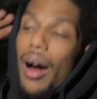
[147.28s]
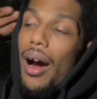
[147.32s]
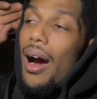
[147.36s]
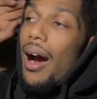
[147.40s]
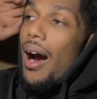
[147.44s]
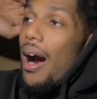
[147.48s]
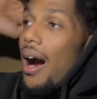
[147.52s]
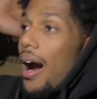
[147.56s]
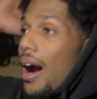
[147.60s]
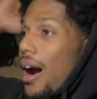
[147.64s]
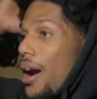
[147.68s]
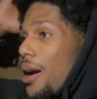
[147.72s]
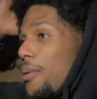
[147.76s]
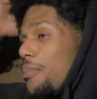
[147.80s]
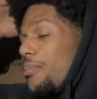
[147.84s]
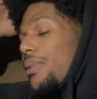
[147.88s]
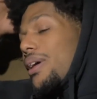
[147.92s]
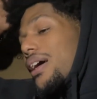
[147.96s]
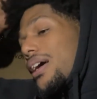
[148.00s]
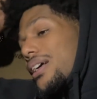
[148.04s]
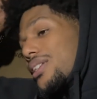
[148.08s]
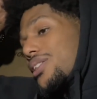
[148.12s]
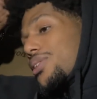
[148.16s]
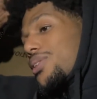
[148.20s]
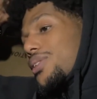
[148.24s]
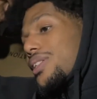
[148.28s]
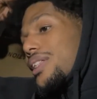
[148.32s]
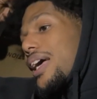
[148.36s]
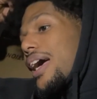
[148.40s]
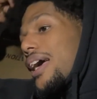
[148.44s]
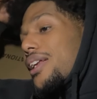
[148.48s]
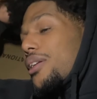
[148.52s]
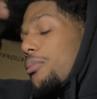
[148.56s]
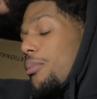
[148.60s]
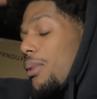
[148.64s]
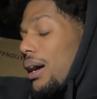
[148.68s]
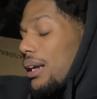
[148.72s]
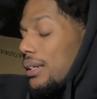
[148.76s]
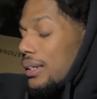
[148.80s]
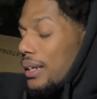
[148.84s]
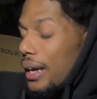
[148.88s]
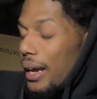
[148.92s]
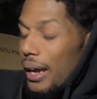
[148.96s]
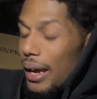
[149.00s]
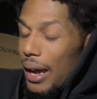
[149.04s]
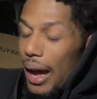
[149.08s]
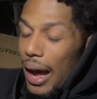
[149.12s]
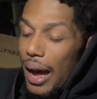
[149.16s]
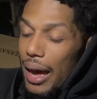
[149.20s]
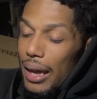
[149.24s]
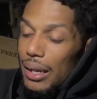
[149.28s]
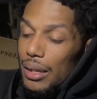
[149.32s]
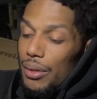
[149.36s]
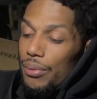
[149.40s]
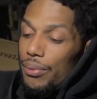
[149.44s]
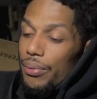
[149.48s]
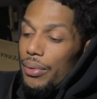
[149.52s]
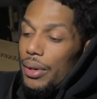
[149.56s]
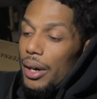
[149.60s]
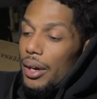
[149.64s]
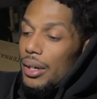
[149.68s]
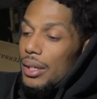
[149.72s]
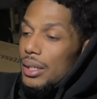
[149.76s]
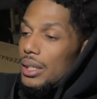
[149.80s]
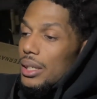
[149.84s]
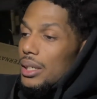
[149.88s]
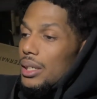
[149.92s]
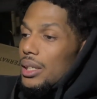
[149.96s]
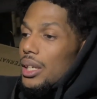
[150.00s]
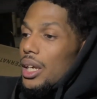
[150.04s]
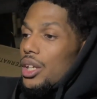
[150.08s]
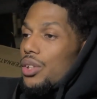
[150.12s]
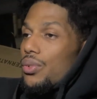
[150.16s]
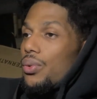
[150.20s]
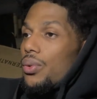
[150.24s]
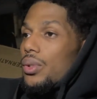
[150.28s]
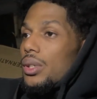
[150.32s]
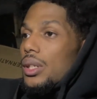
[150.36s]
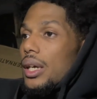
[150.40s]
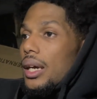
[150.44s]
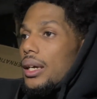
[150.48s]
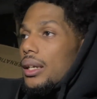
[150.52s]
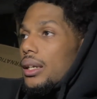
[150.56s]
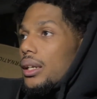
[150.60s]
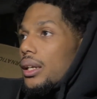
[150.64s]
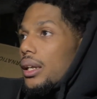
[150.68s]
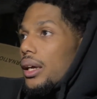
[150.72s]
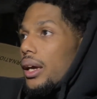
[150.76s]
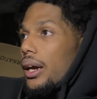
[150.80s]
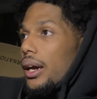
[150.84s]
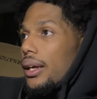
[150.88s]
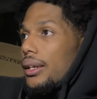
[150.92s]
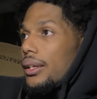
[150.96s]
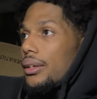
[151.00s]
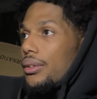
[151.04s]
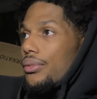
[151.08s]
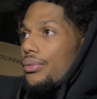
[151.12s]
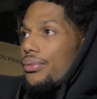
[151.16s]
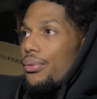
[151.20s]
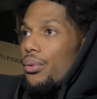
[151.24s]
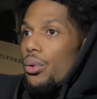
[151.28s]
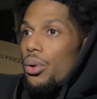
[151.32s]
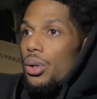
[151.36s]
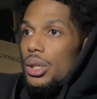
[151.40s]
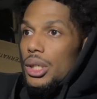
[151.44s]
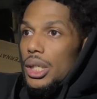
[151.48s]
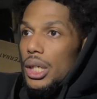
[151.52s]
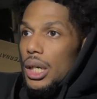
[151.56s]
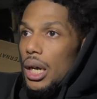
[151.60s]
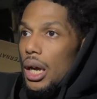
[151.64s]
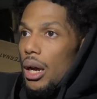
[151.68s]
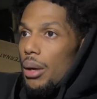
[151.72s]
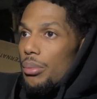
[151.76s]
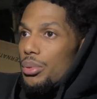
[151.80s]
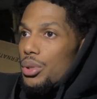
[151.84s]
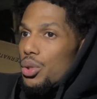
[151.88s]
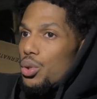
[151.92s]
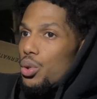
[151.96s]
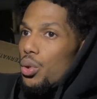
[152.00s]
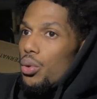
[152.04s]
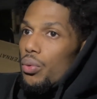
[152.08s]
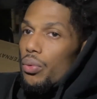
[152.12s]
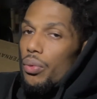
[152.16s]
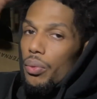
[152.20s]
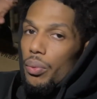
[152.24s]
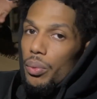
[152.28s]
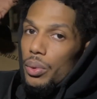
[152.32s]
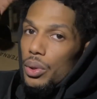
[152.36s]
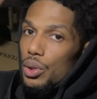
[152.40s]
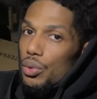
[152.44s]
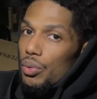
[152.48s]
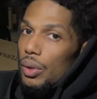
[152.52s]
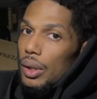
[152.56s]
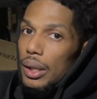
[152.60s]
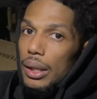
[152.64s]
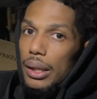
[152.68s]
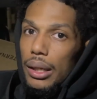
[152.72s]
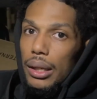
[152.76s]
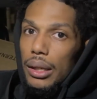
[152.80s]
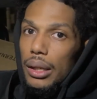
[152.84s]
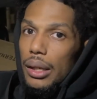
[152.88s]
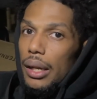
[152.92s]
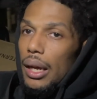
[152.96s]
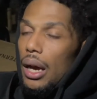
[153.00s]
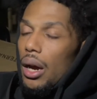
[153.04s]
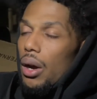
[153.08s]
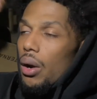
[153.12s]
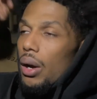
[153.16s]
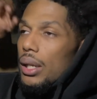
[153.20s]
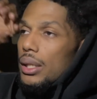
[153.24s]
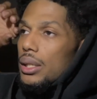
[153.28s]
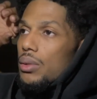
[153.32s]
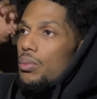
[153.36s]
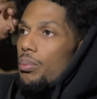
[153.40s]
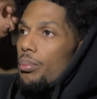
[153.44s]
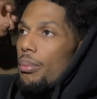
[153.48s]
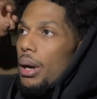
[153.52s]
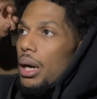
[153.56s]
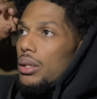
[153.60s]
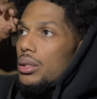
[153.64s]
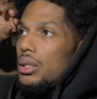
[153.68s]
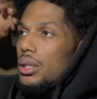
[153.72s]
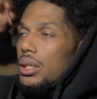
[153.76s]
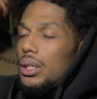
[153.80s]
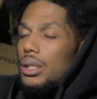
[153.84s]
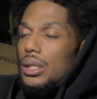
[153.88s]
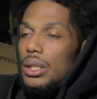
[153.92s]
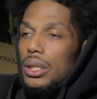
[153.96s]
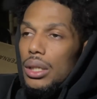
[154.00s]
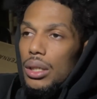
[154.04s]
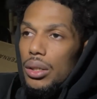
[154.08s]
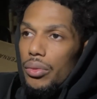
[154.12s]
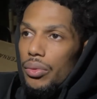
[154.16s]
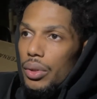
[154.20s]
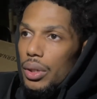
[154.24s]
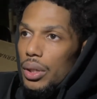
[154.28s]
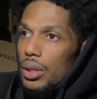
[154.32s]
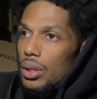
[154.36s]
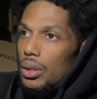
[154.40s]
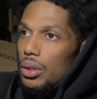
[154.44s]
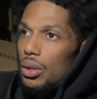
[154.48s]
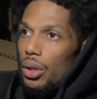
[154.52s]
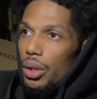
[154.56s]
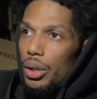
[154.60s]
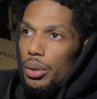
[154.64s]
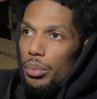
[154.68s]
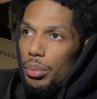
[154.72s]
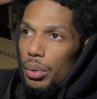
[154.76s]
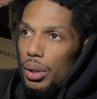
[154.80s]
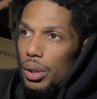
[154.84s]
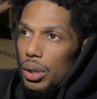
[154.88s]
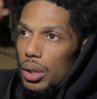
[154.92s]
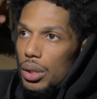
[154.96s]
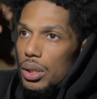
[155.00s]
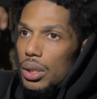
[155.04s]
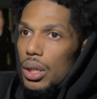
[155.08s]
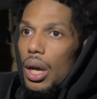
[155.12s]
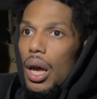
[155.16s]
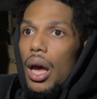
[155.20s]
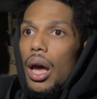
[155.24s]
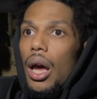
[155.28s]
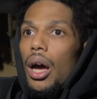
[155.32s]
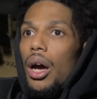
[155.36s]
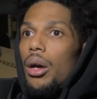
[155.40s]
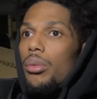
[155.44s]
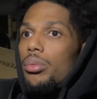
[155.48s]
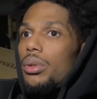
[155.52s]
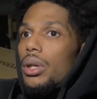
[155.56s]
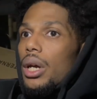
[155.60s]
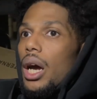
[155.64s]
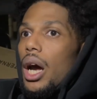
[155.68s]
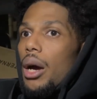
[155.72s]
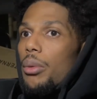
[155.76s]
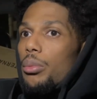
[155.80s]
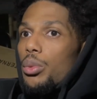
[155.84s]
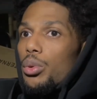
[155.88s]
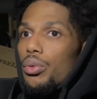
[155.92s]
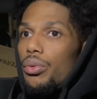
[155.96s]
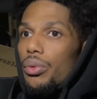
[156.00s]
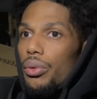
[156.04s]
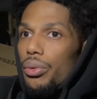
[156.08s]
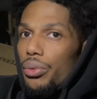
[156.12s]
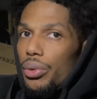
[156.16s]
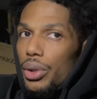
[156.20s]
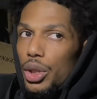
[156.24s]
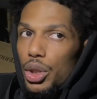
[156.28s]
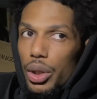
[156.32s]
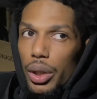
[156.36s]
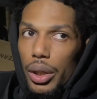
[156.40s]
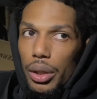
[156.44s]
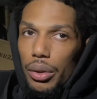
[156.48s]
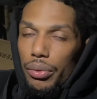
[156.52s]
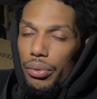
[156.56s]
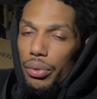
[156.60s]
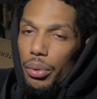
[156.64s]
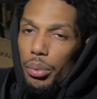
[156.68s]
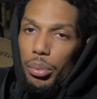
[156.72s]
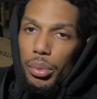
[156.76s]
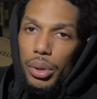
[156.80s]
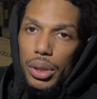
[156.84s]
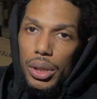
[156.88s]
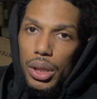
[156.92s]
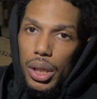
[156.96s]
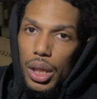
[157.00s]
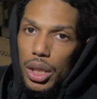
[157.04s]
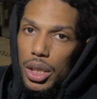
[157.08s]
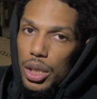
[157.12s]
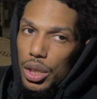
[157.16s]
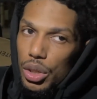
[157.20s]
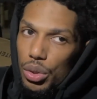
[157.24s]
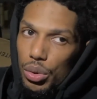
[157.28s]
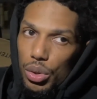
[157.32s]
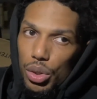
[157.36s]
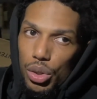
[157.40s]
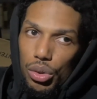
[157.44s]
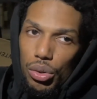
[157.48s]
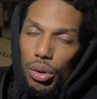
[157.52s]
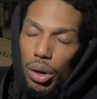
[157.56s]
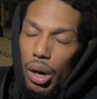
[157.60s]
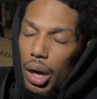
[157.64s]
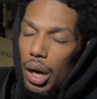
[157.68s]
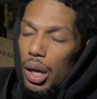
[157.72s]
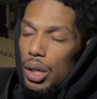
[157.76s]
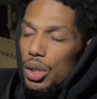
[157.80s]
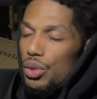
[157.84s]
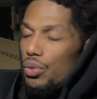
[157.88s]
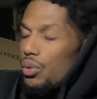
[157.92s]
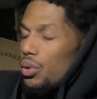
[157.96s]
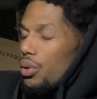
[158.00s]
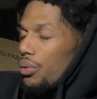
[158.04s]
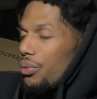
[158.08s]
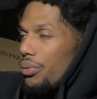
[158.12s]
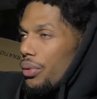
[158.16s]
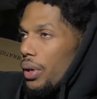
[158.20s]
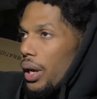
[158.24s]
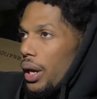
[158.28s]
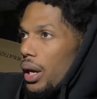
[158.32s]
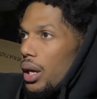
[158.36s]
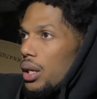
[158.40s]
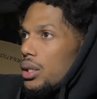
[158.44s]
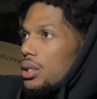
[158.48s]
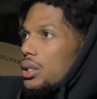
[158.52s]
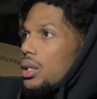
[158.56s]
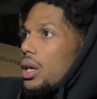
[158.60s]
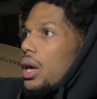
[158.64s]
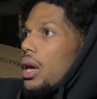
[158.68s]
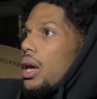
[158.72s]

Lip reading: All right, man, so it's the end of my day. I had a very successful day today. I did 4 jobs. 2 of them was really in and out. Mounted a TV, 30 minutes. Helped a guy move a refrigerator from his kitchen to his garage real fast.